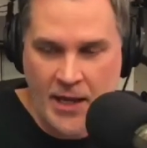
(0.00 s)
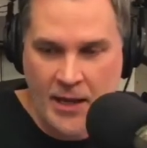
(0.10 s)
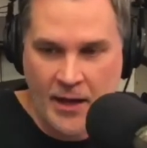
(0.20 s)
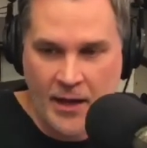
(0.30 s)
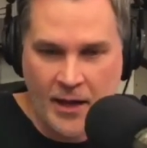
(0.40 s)

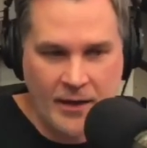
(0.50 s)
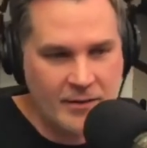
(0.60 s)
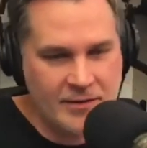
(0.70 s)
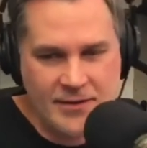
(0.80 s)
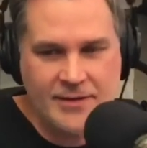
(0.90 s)
Yeah. And
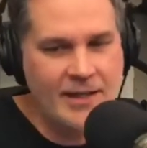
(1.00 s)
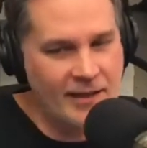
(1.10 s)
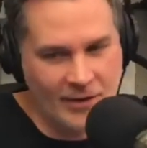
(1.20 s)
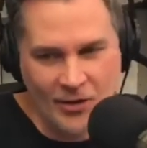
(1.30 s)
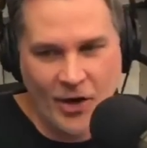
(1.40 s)
it just
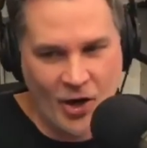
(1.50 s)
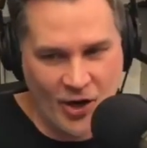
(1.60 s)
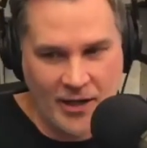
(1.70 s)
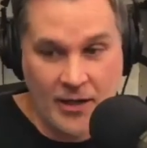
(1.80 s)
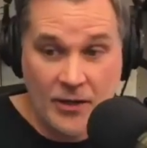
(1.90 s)
didn't look good.